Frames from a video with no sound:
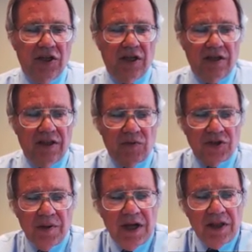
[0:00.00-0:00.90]
There were
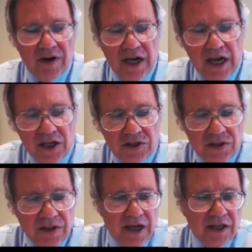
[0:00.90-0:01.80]
some other edits
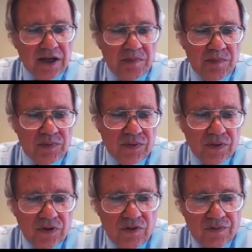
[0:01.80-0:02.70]
that
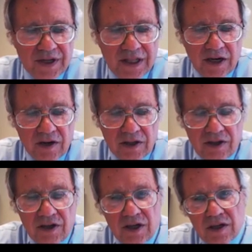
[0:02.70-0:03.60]
improved
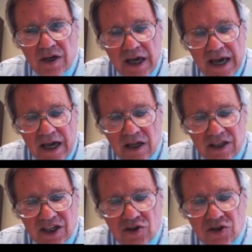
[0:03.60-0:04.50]
clarity and
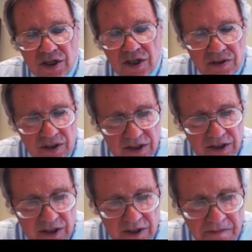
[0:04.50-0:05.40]

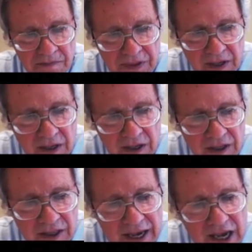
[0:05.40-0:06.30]
consistency.
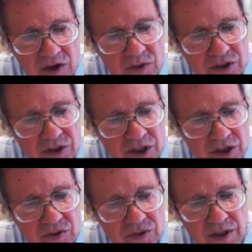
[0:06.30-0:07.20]
Language
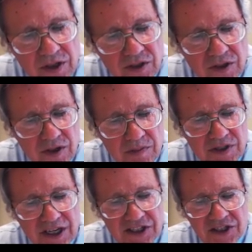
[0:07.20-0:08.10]
using the terms
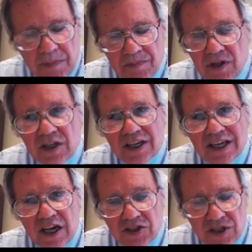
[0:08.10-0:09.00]
accept an
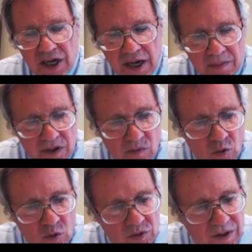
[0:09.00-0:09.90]
assignment
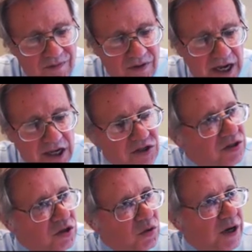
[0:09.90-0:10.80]
was revised
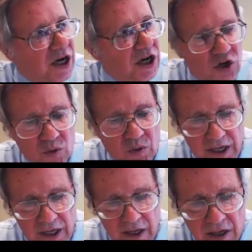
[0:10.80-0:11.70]
to
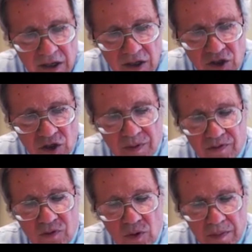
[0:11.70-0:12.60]
agree to
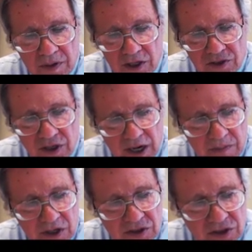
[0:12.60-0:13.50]
perform an
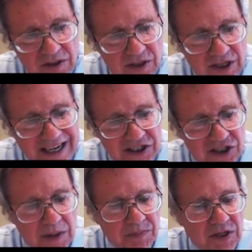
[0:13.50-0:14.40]
assignment, since
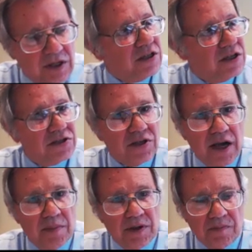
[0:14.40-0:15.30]
accepting an
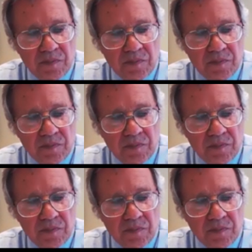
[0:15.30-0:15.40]
assignment